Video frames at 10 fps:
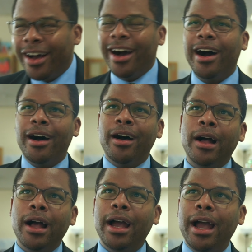Uh,
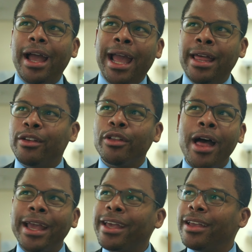and they're
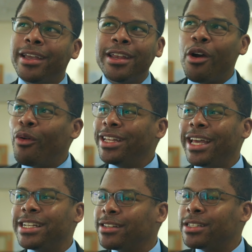like, you know, one
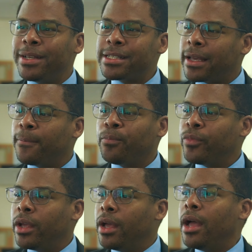kid just looked at me, he's like,
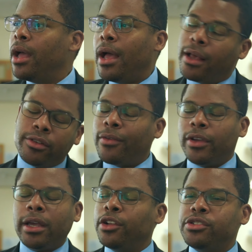so be,
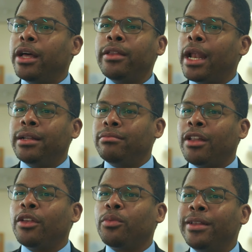could you tell that I
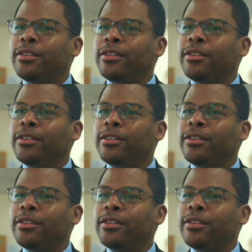lost weight